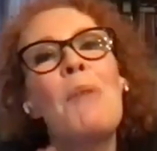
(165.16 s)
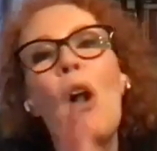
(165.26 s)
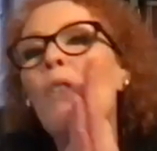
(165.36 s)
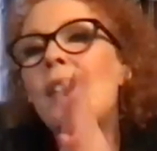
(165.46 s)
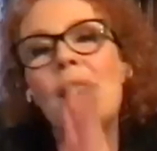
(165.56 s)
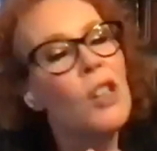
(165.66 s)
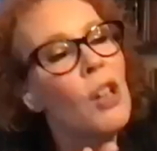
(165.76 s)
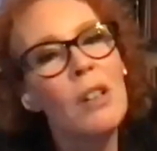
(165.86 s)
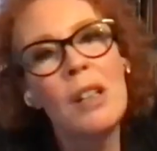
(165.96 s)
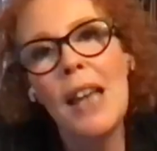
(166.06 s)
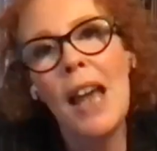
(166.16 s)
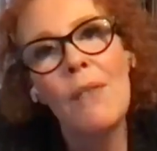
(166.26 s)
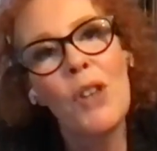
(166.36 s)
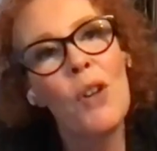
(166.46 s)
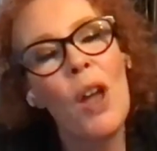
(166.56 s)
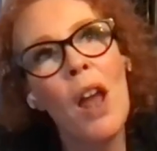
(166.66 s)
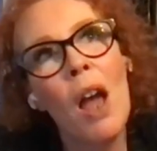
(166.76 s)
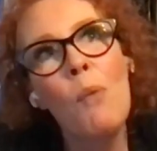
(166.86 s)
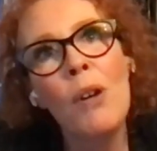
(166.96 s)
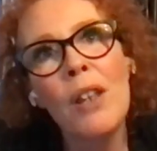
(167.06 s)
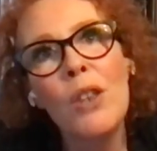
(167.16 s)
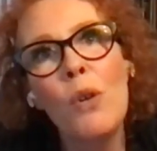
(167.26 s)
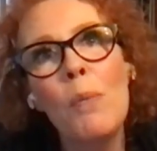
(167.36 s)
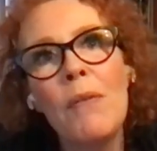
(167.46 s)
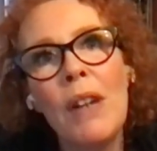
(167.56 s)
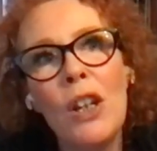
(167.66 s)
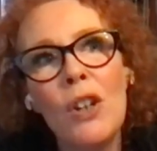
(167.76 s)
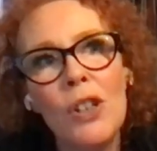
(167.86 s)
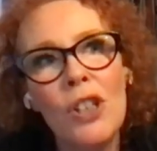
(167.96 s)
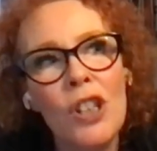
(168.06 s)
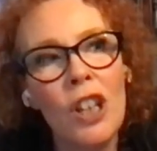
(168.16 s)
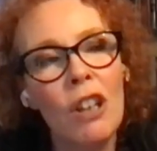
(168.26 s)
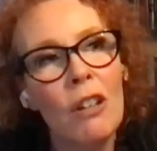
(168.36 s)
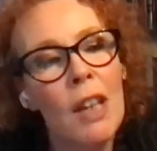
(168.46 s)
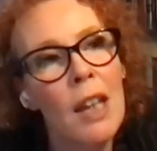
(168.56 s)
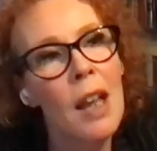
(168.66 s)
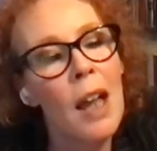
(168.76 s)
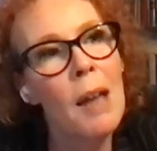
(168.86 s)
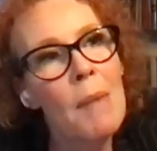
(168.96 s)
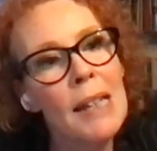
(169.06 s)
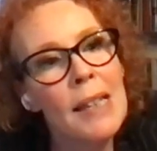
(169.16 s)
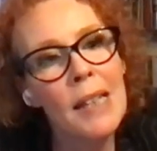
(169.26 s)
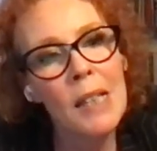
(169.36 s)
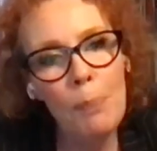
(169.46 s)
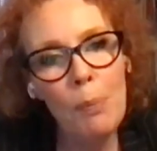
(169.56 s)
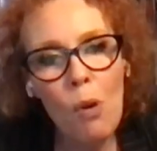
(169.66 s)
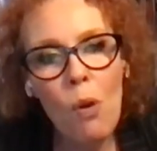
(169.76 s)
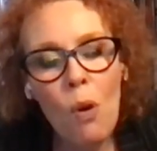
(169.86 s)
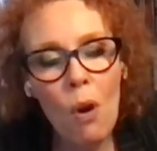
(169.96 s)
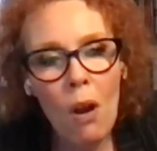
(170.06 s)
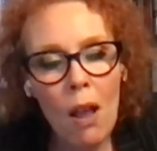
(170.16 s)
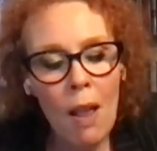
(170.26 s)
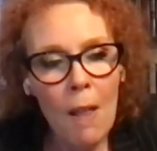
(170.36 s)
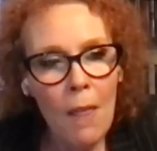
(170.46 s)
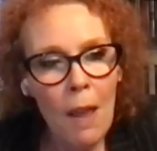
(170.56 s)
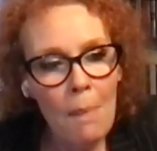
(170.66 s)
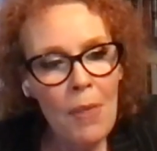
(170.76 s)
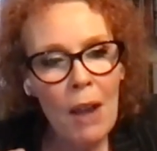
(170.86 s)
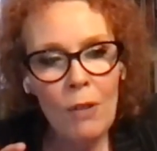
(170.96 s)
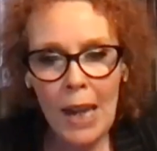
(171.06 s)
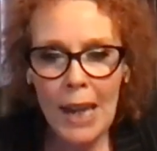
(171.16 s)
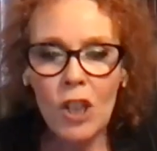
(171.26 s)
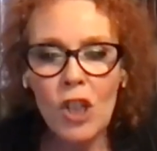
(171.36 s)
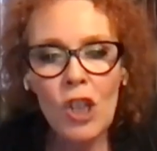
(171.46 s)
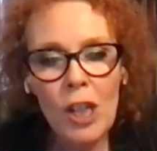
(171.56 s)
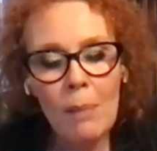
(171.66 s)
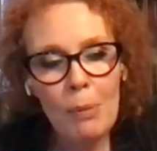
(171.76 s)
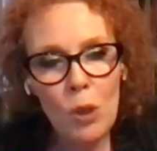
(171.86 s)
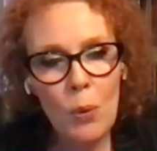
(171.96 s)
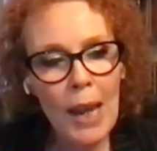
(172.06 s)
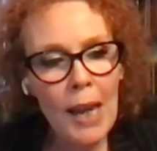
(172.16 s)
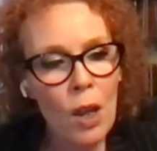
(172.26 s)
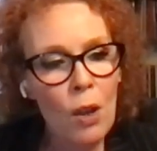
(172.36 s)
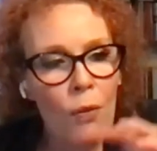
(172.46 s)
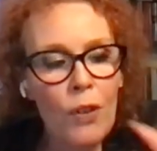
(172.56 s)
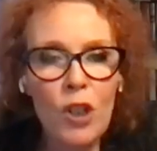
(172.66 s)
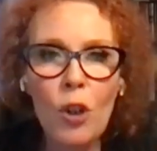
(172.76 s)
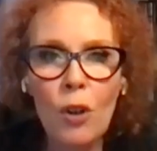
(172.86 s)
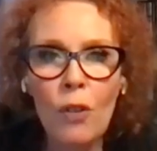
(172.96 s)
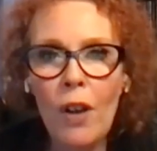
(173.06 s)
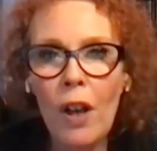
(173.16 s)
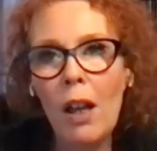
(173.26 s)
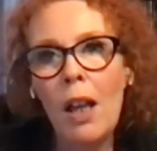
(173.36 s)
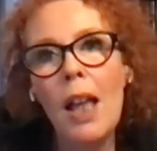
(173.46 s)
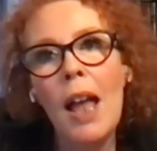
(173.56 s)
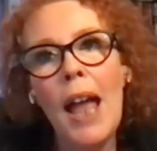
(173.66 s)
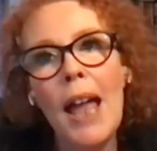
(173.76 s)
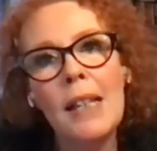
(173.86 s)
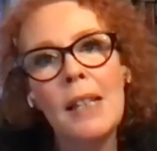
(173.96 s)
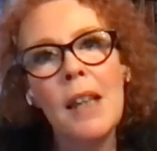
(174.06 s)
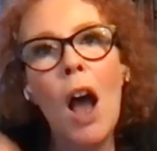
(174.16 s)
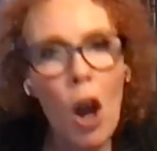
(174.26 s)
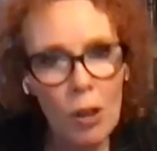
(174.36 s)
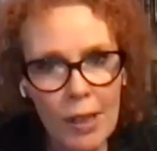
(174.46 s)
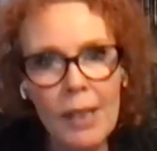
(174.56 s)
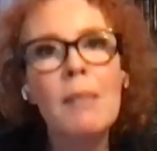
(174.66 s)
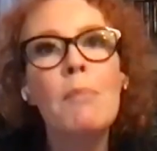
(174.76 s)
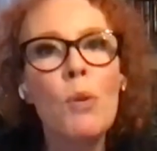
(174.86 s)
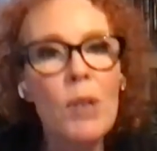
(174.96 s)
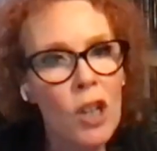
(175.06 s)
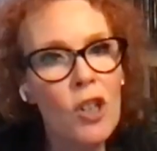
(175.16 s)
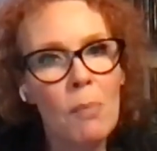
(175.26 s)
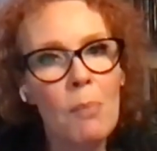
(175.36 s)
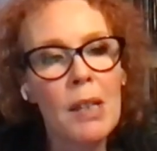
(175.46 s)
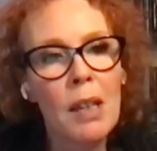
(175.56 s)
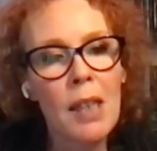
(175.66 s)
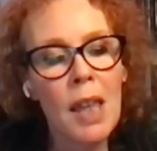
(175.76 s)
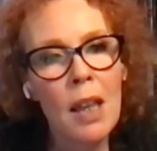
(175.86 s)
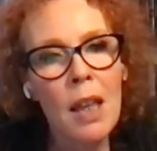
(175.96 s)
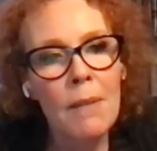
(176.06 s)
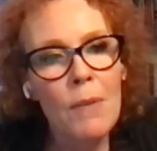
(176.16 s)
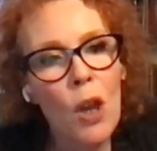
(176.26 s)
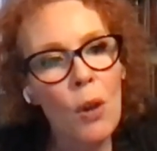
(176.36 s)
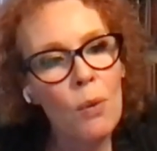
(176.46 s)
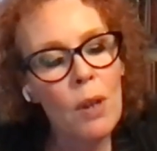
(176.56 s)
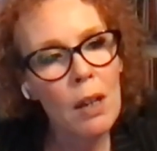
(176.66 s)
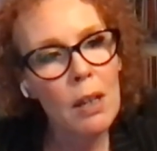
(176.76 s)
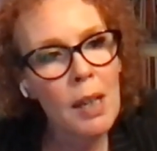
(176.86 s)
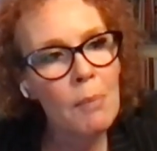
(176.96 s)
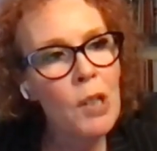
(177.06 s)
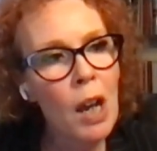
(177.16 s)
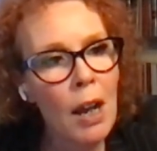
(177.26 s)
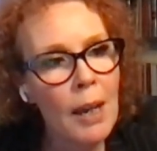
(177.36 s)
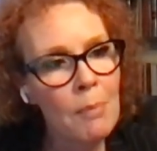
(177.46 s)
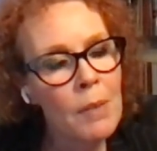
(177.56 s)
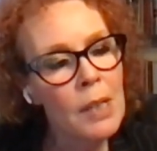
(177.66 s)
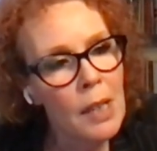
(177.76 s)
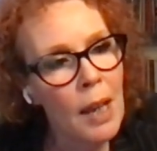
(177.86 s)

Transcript: honestly, so good to have you. And what I thought would be really good to do is explore that relationship between photographer and artist and musician, because I think sometimes